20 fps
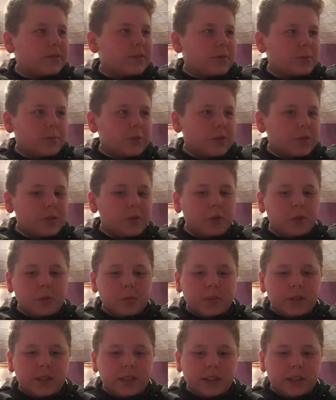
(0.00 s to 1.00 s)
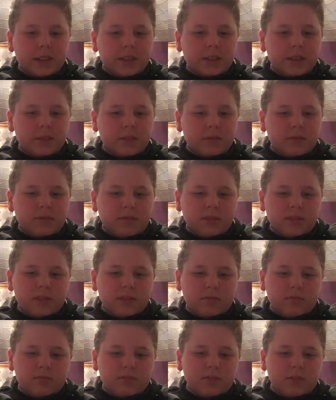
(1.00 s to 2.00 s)
from school, but like you
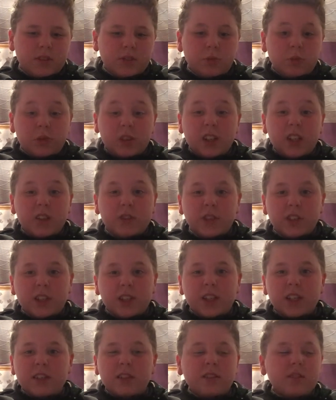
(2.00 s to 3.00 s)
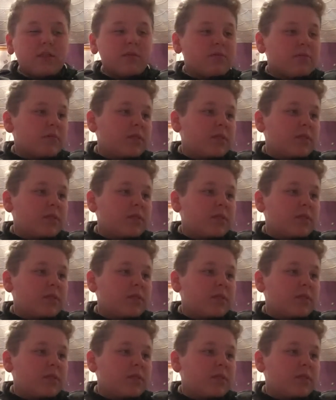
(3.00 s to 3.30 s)
know, whatever, I guess.